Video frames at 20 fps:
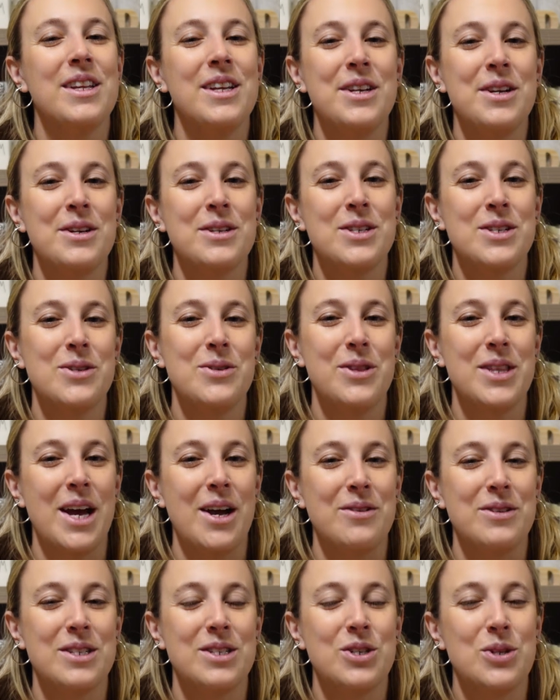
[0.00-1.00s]
year
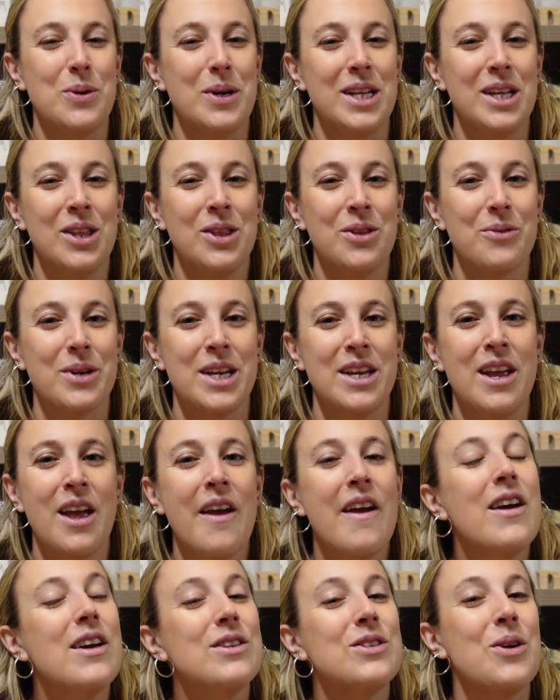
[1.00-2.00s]
2023.
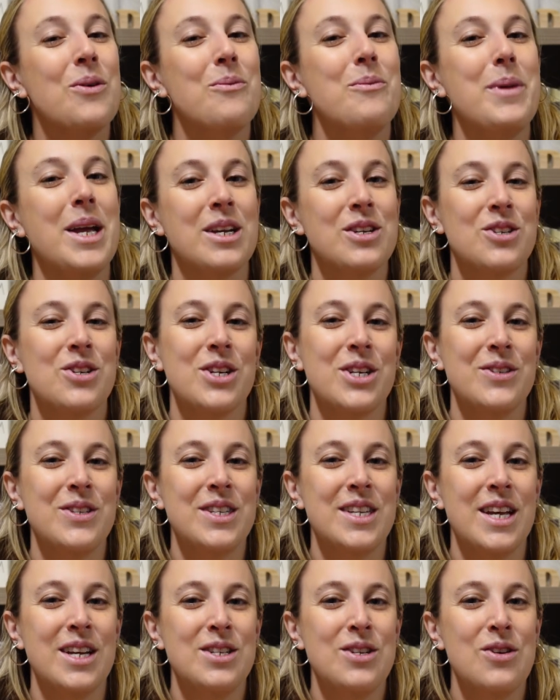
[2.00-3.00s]
So make sure you
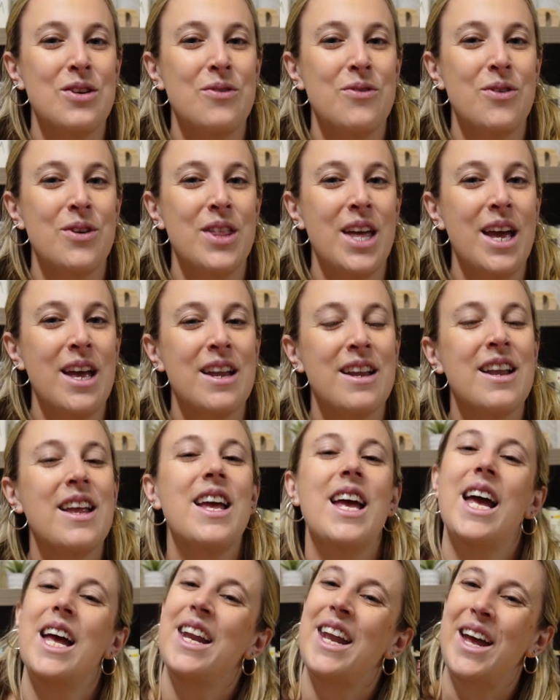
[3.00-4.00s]
stay tuned for that.
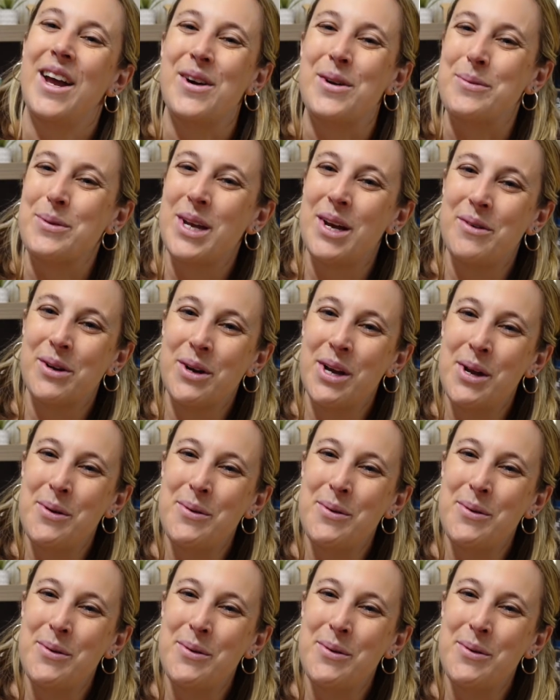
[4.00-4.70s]
I hope you have a great